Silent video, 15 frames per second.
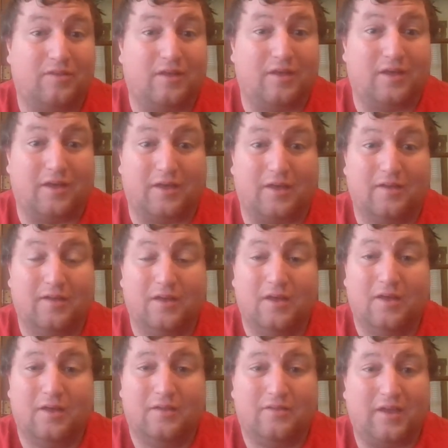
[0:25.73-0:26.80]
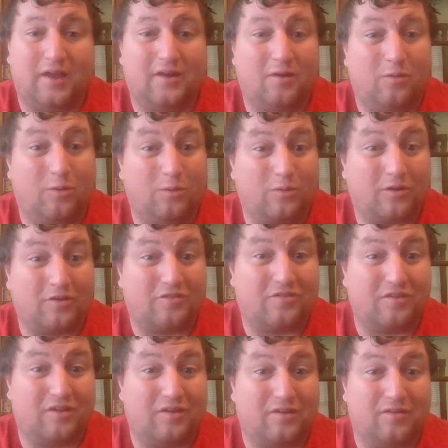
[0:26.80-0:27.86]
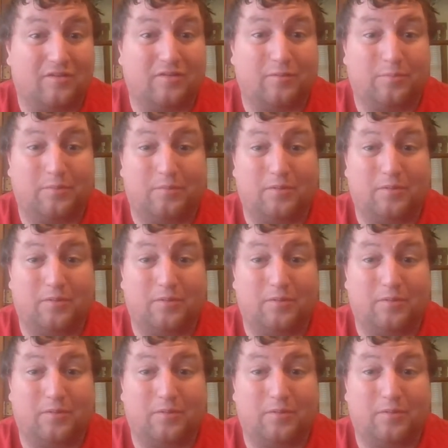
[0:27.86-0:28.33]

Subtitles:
Dana Holgerson to